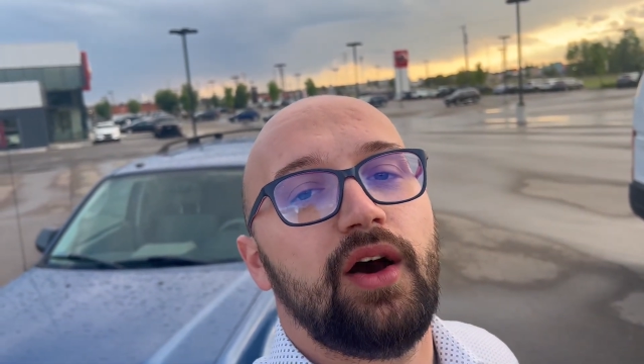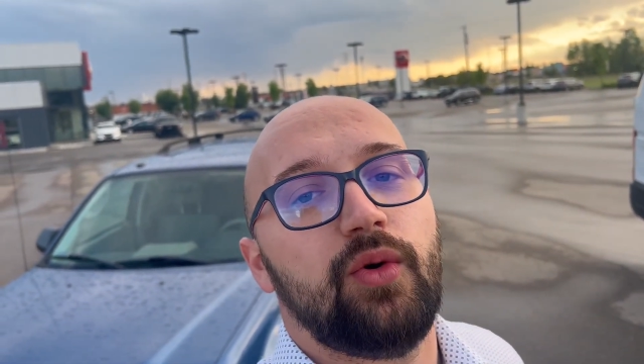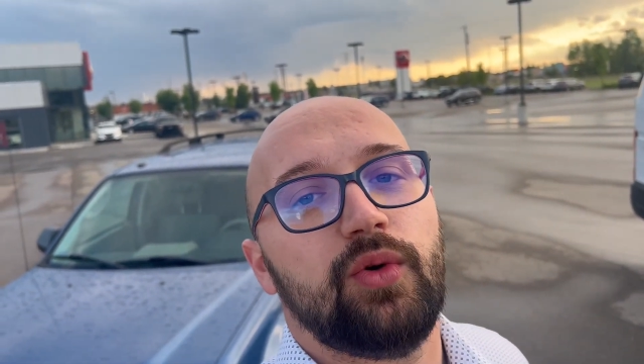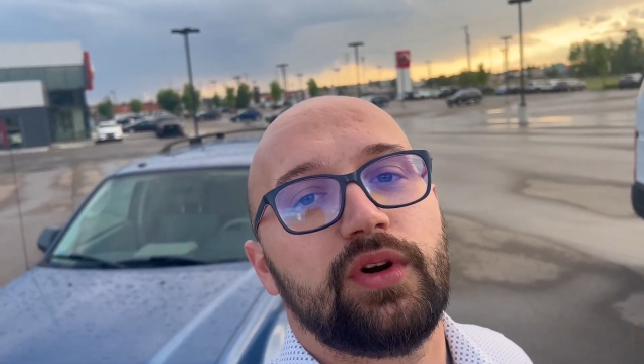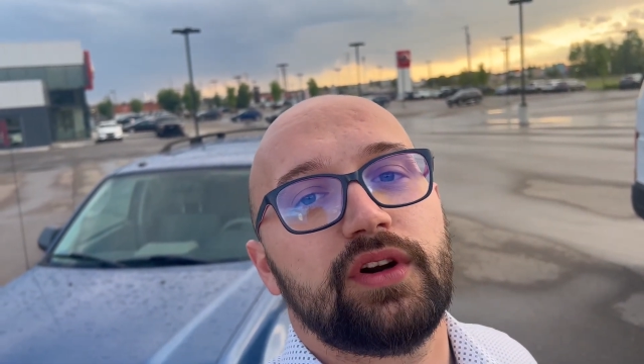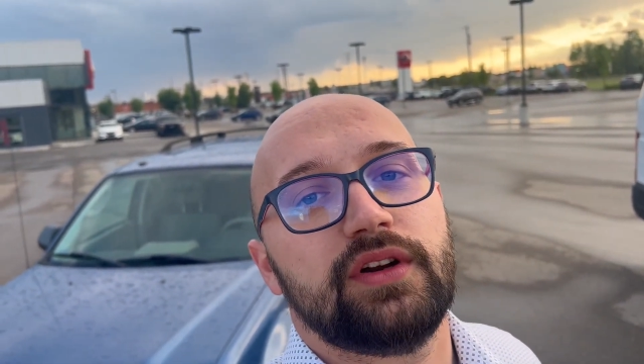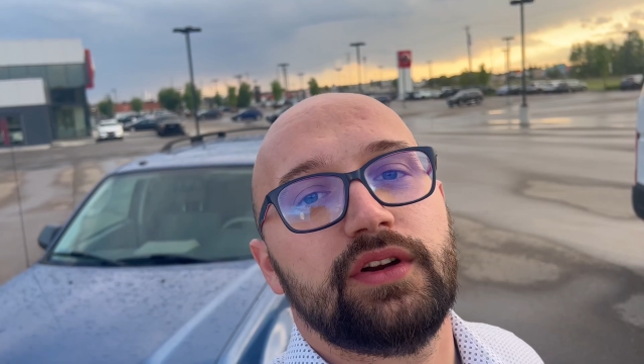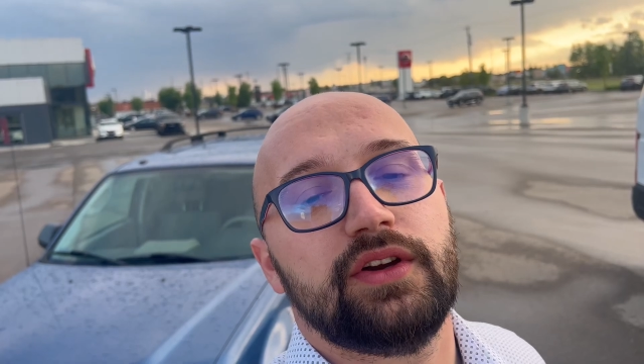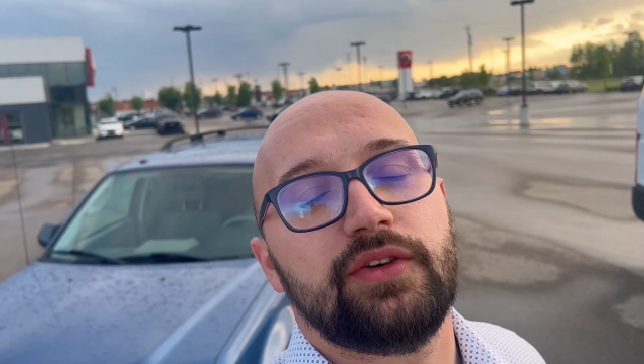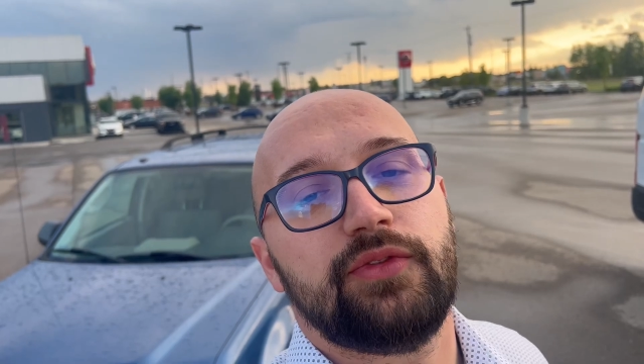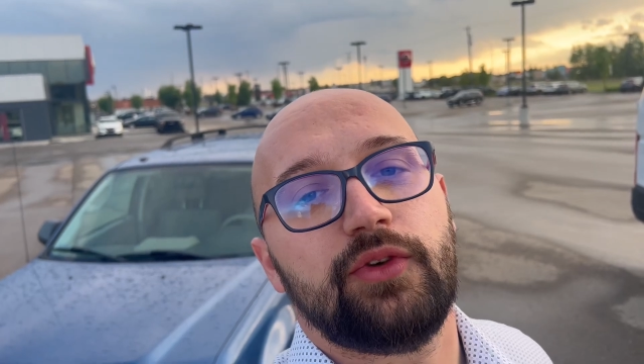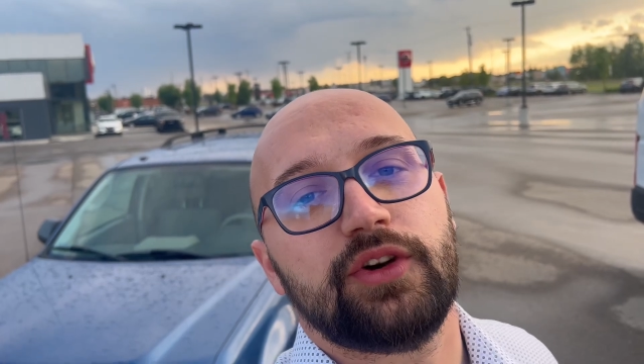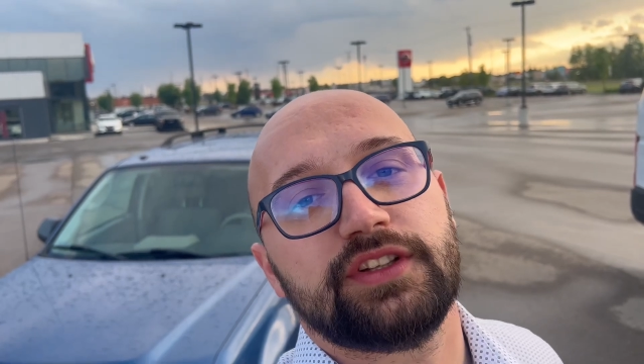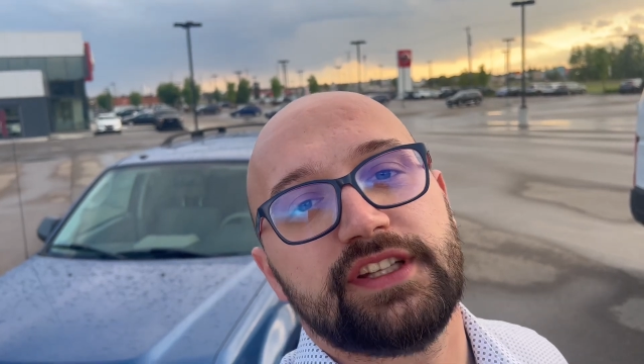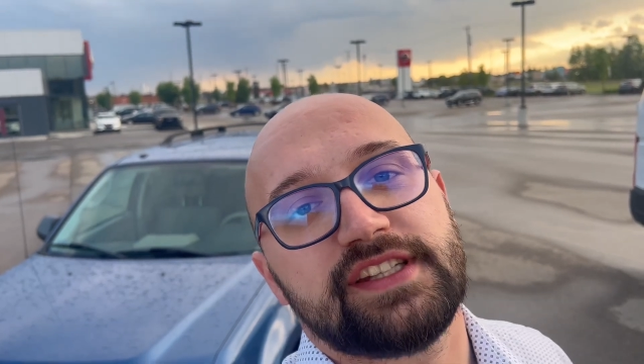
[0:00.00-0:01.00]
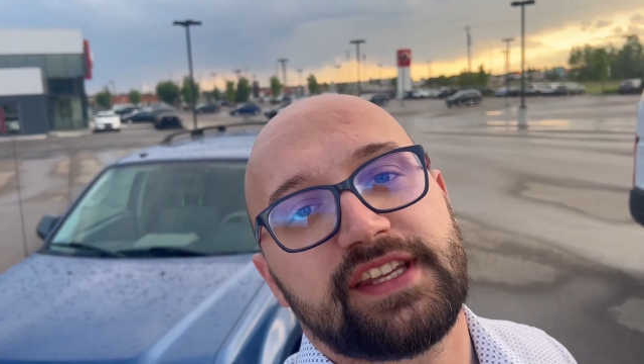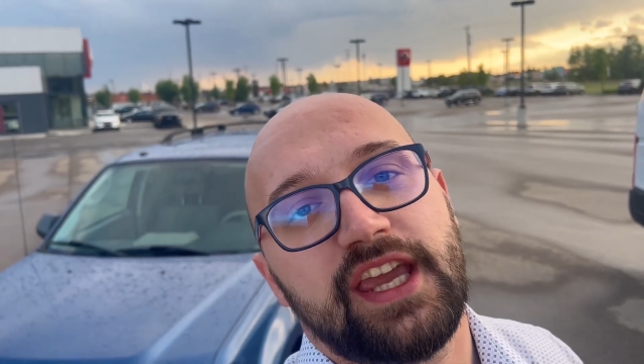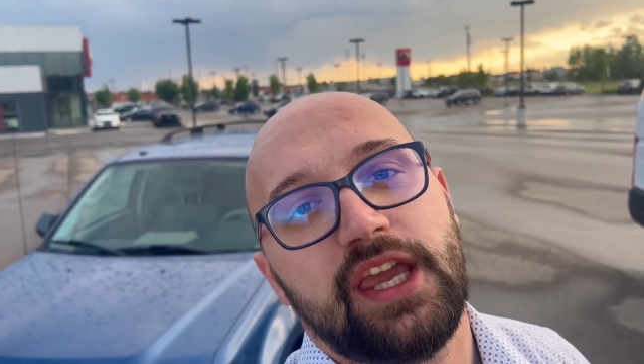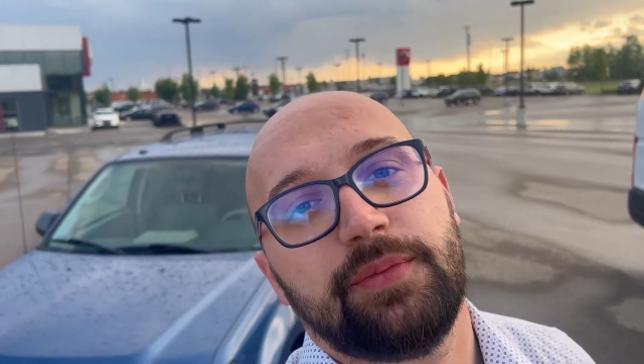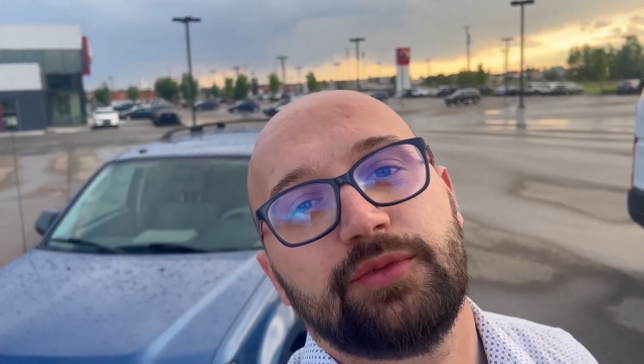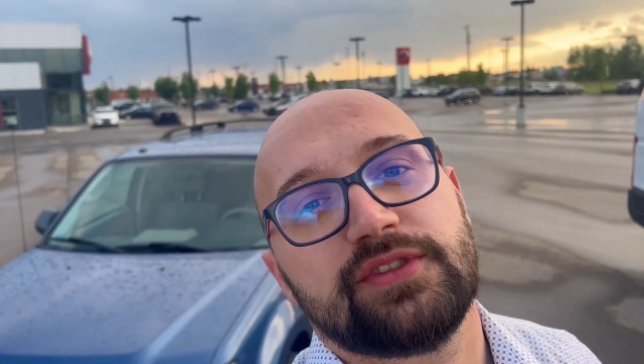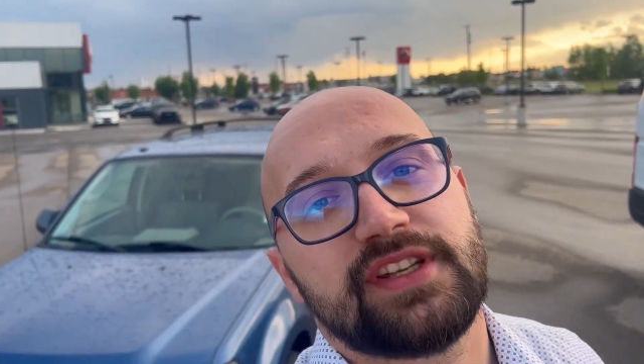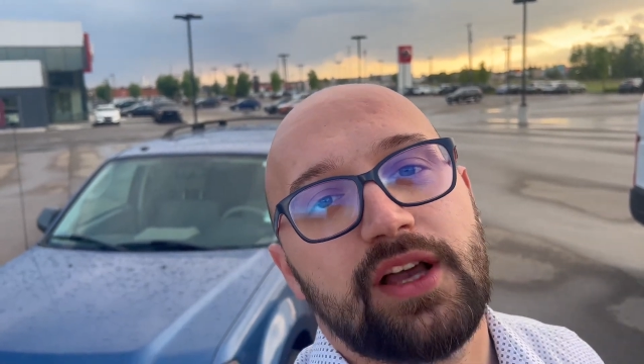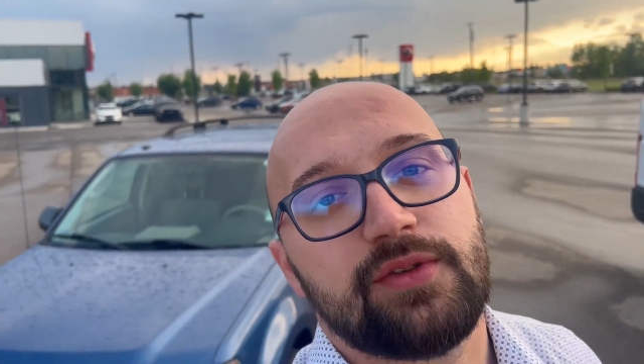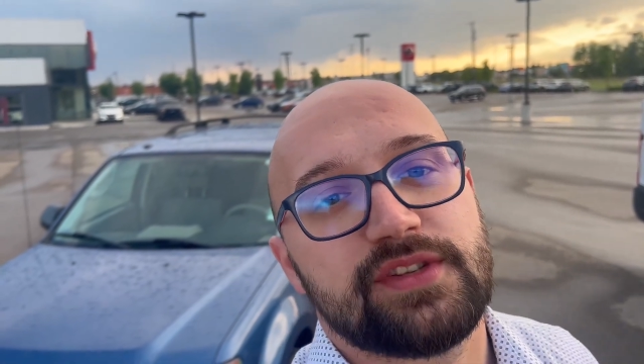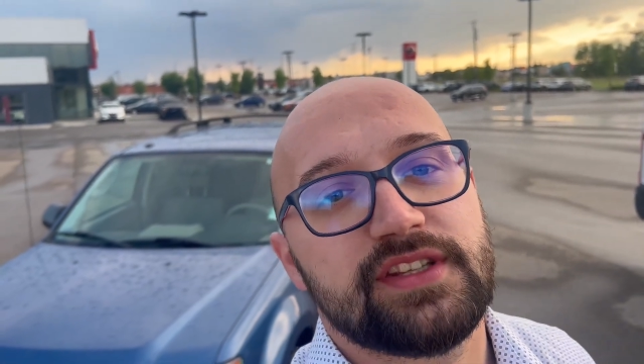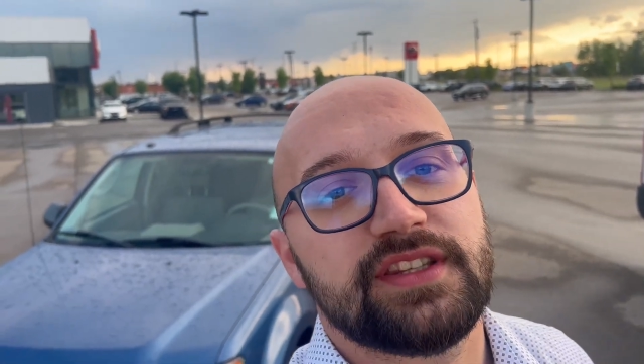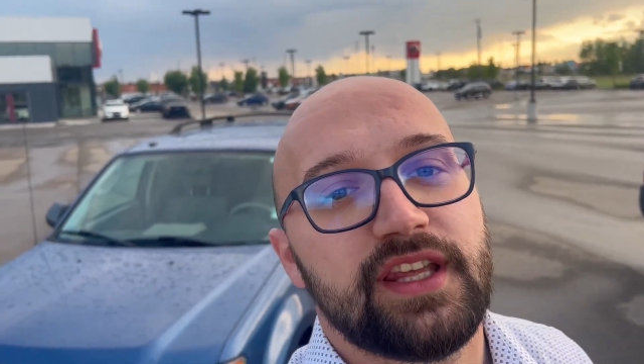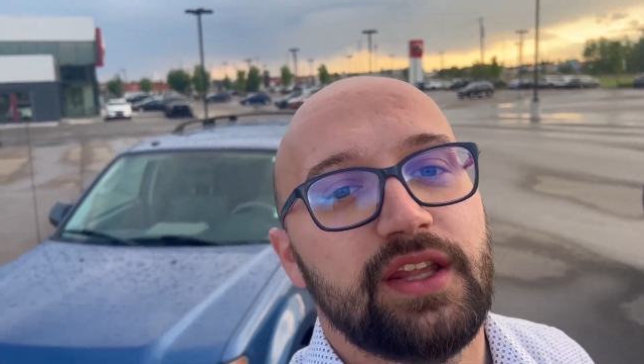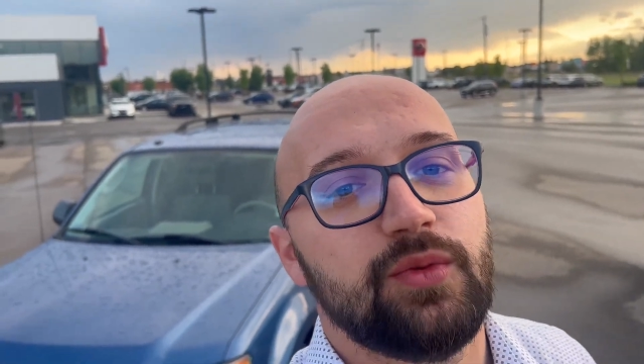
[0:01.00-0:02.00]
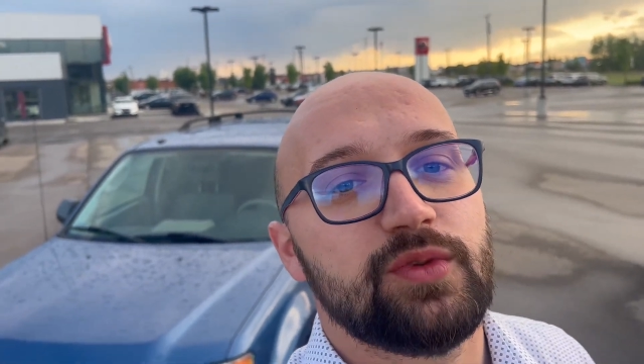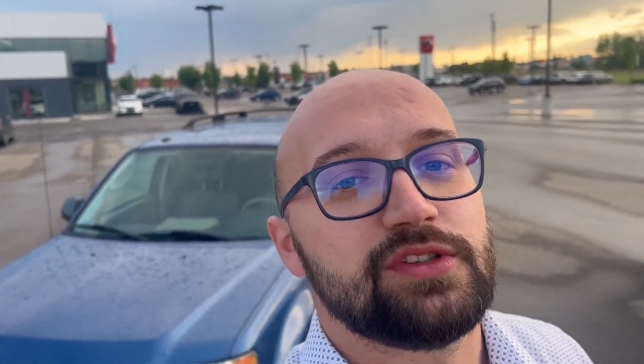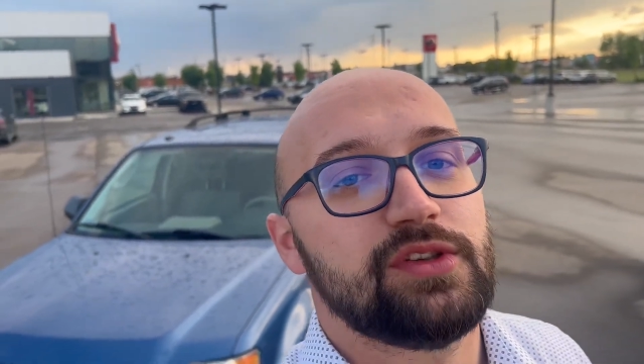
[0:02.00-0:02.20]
our uh, Ford Escape 2010 with